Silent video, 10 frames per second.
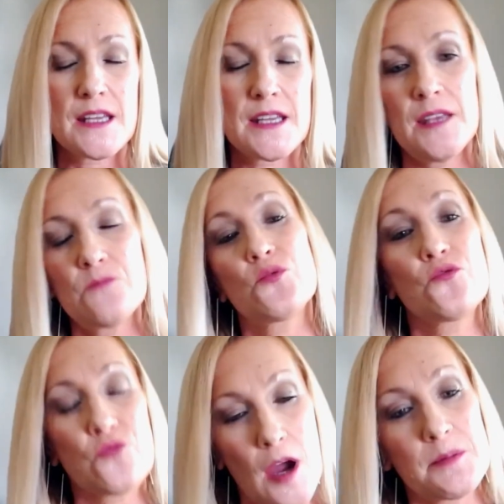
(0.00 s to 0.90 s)
it
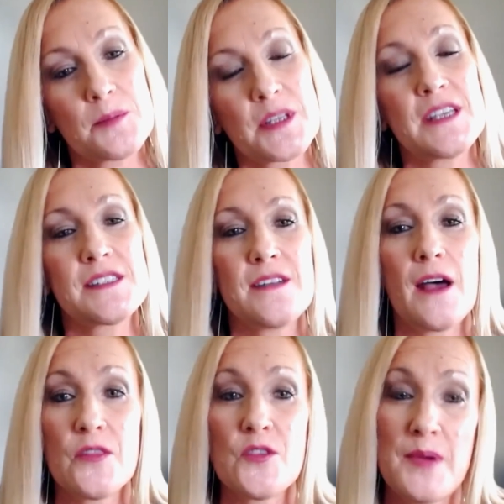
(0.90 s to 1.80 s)
probably is
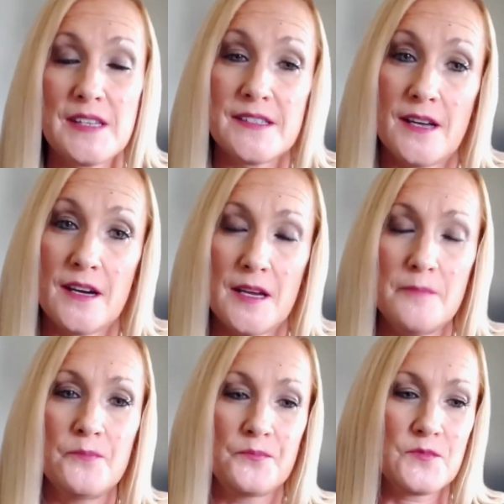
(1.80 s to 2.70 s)
not the best
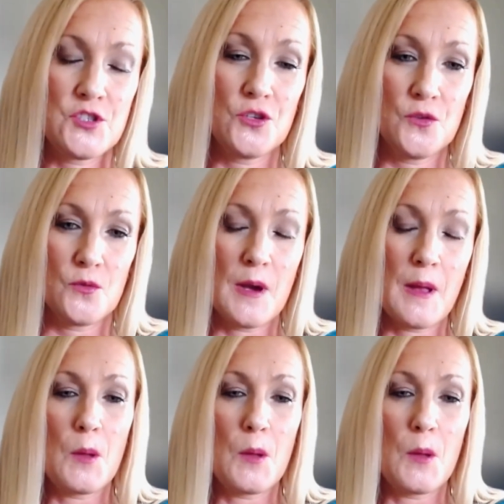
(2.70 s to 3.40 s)
time to